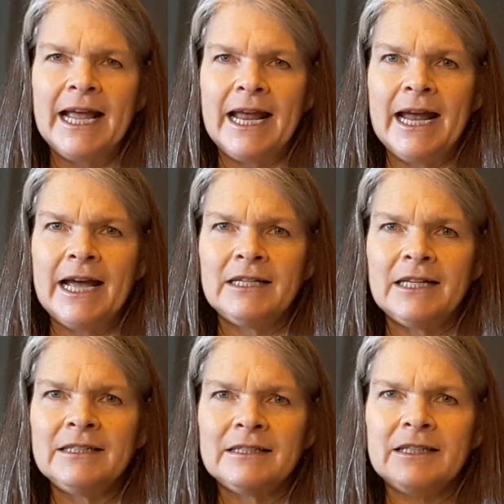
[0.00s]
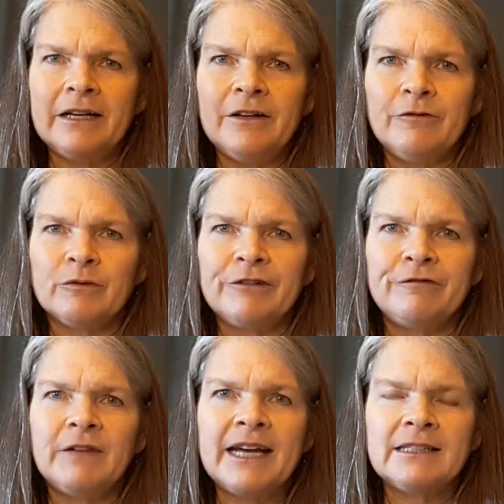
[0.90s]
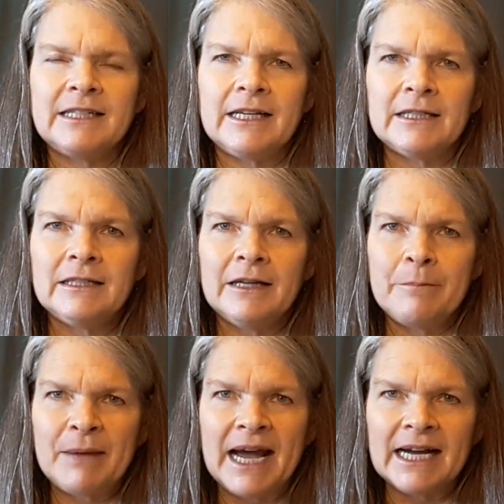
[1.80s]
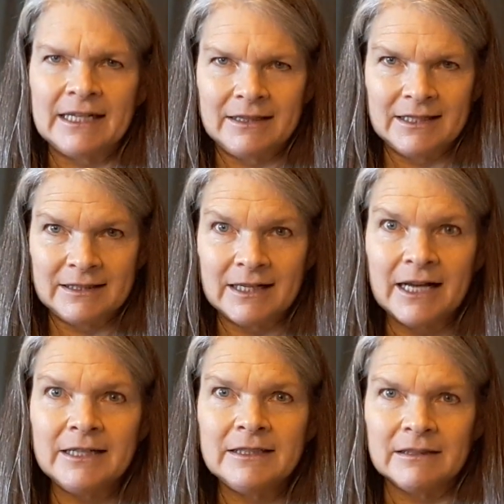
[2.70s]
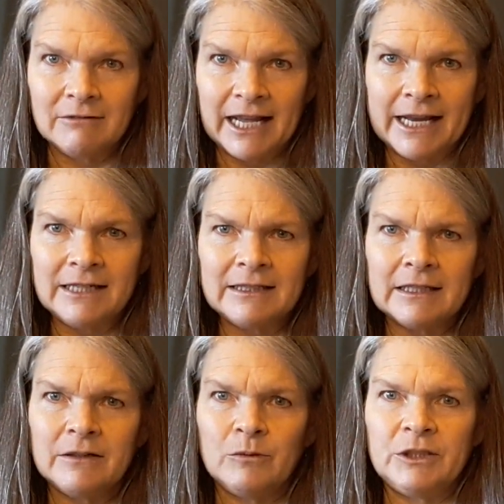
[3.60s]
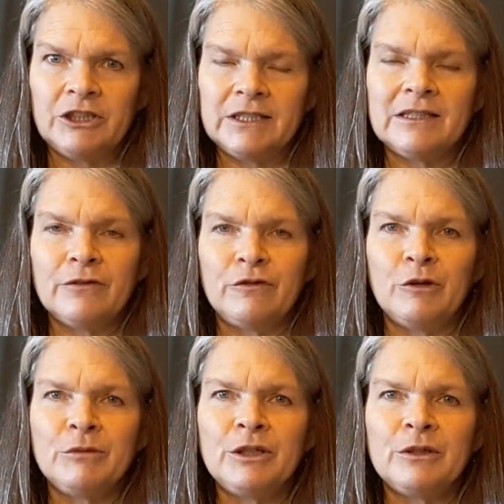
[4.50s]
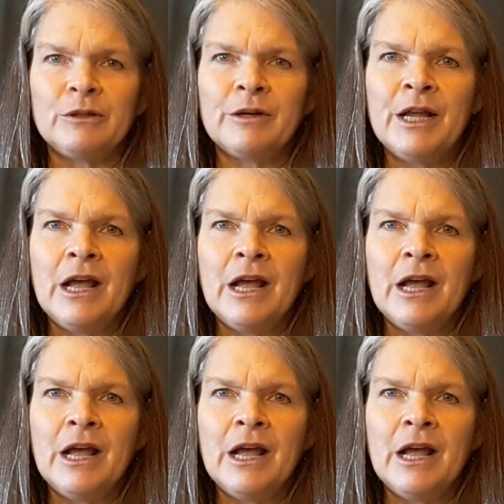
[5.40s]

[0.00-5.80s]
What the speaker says: And instead of reflecting back the sun's light, which is the full moon,